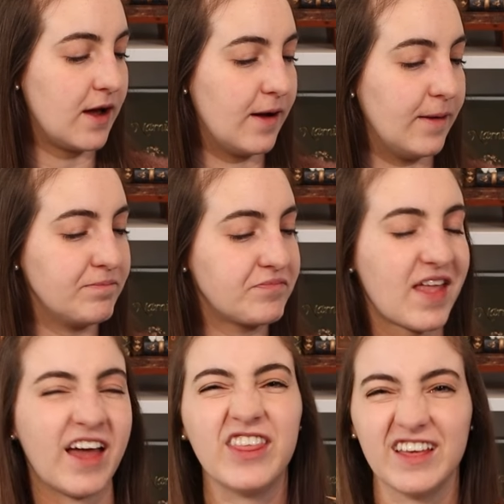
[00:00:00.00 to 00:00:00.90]

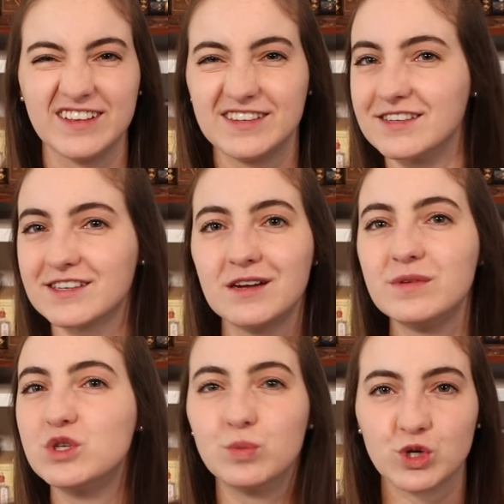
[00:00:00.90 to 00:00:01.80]
I think this is going to
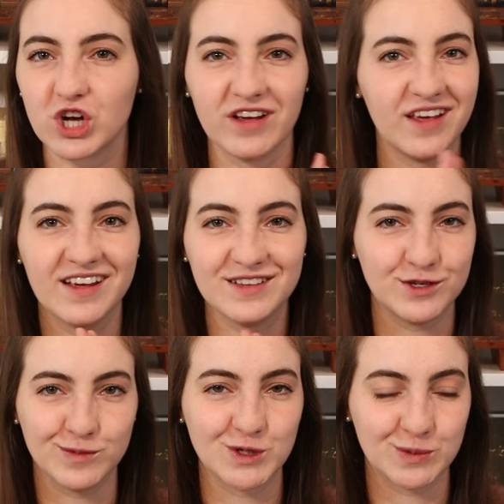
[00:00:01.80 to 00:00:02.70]
be super chunky and
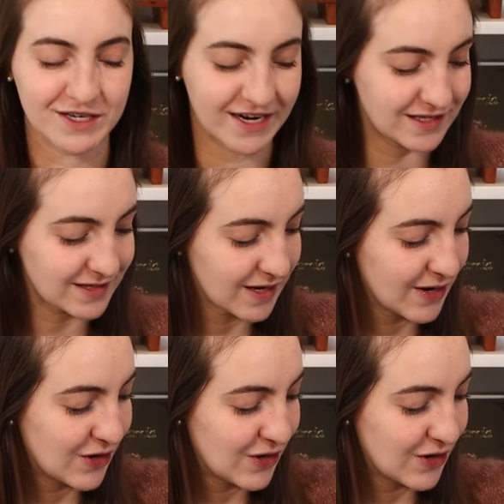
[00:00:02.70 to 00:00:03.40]
super nice.